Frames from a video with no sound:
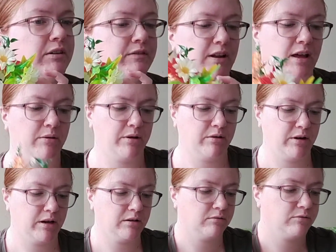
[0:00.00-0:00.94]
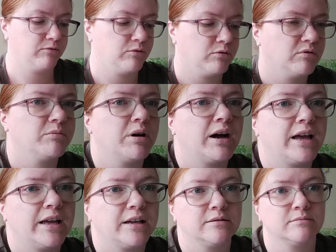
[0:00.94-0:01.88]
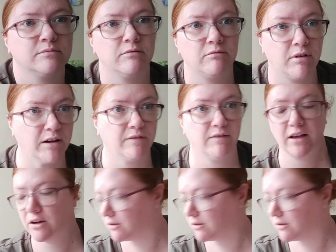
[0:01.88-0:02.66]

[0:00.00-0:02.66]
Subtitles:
flower crown for my Ren Fair